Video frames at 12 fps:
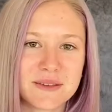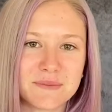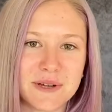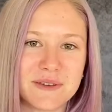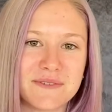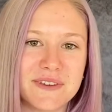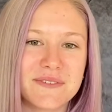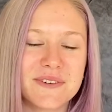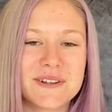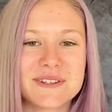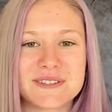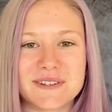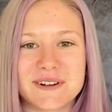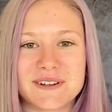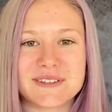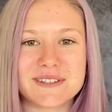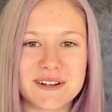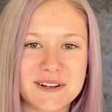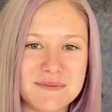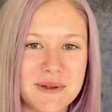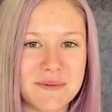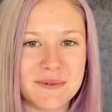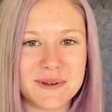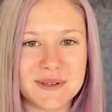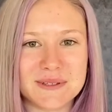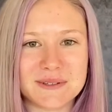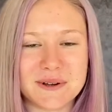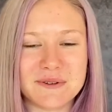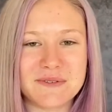My favorite Saucon soccer memories are